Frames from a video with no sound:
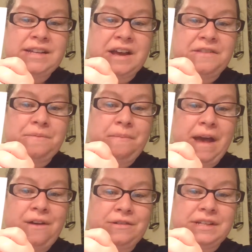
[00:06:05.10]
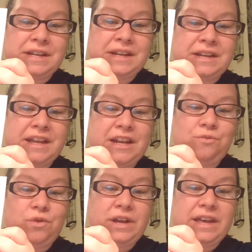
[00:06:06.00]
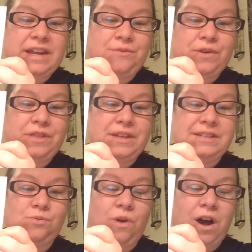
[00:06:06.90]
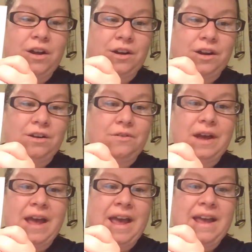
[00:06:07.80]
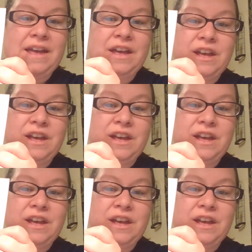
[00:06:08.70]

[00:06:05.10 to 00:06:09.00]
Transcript: down the mountain and it will get in with this water, okay?